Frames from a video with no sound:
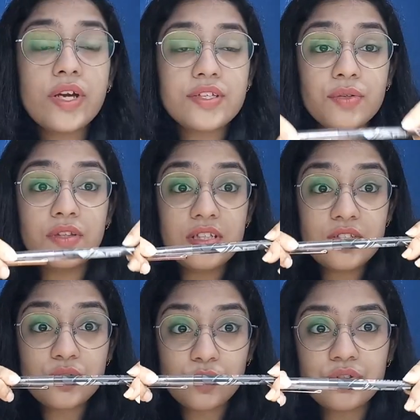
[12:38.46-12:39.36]
Okay, so
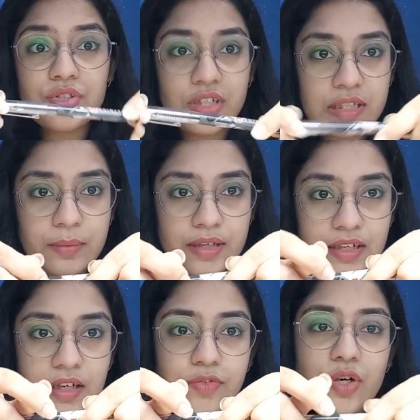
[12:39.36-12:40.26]
this wrote really
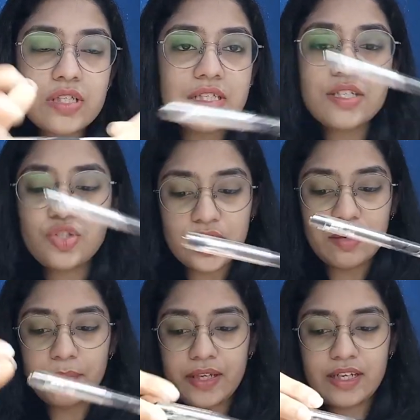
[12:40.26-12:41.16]
well. Of course, it's a
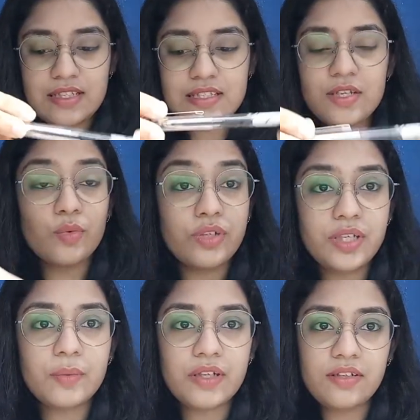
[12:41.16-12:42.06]
gel pen and it's the
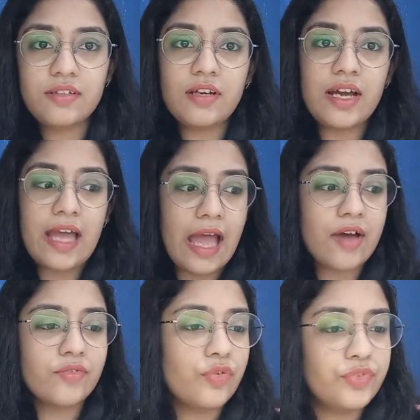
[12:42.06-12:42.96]
only one I
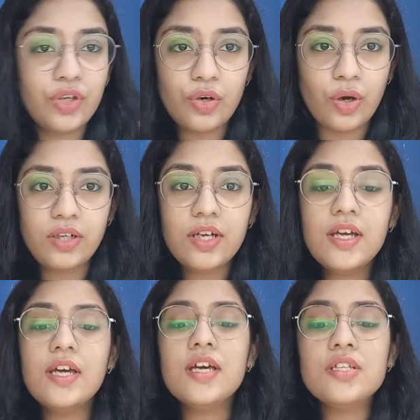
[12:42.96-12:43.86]
have of the lot,
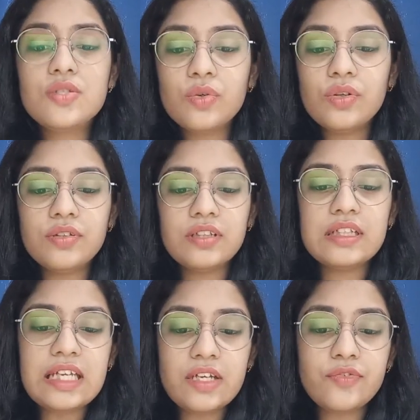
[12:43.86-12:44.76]
so
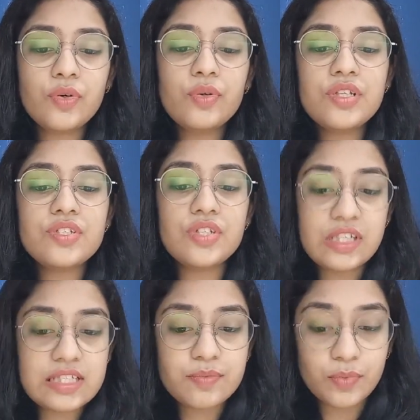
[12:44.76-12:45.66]
the ink flow is
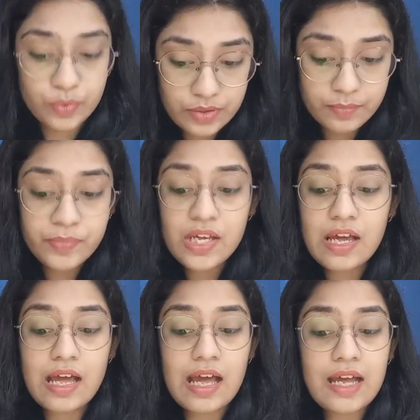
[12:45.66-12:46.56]
really smooth
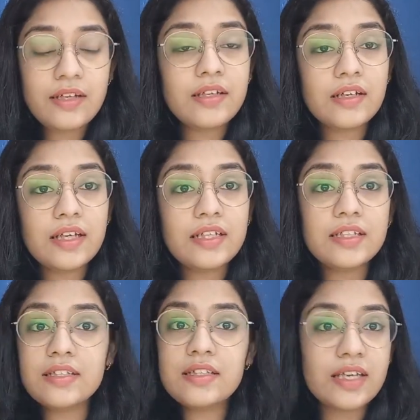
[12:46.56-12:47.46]
and it
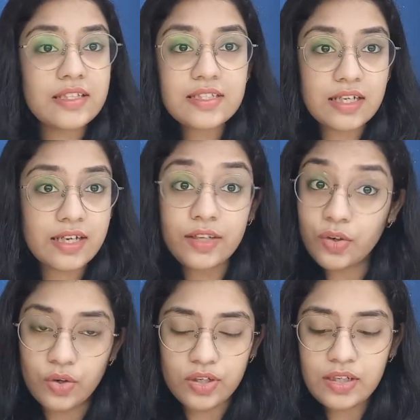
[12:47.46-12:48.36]
didn't get stuck at
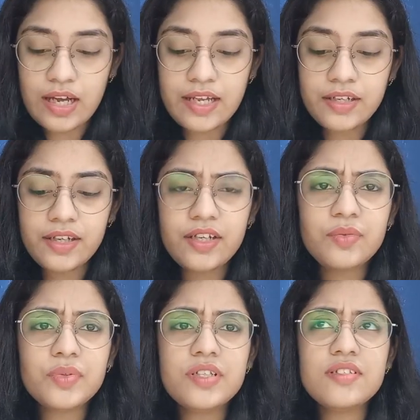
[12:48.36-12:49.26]
all. And
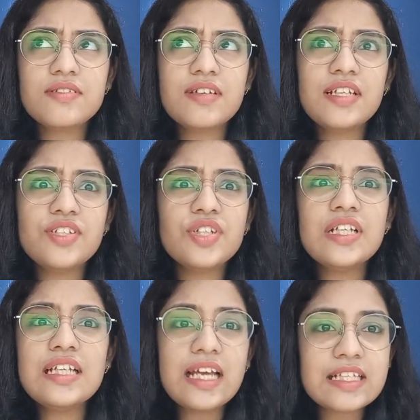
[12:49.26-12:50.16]
it was, it
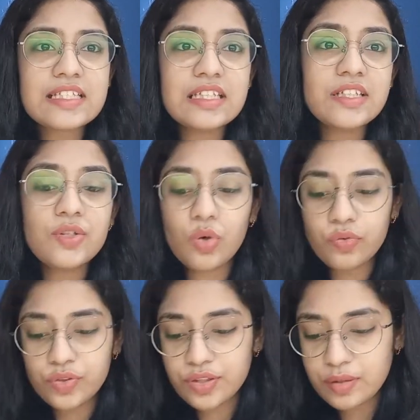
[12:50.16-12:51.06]
really like slid
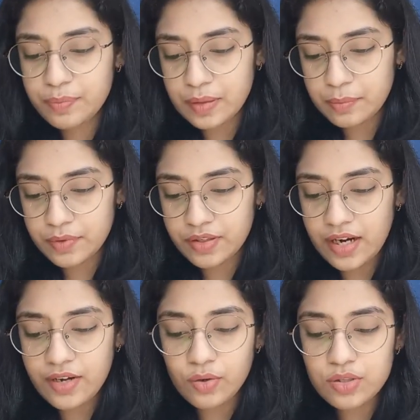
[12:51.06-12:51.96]
over the paper,
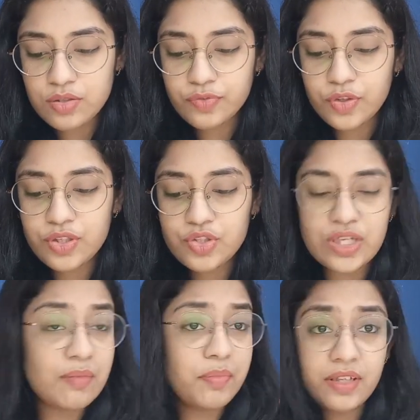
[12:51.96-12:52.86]
and also for a
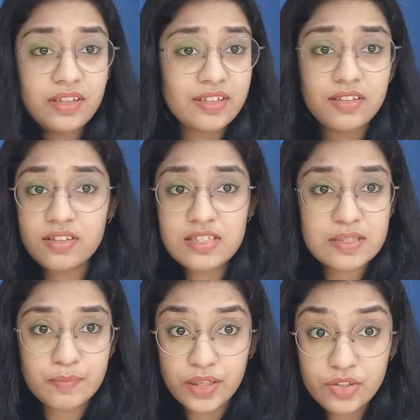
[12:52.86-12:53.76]
gel pen it didn't
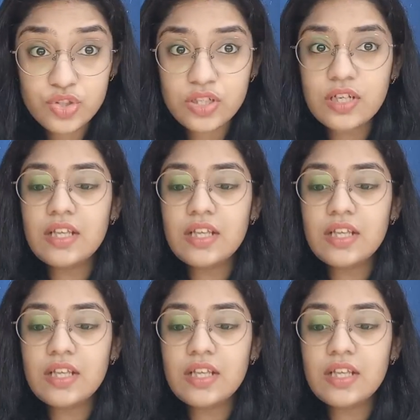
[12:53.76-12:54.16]
smudge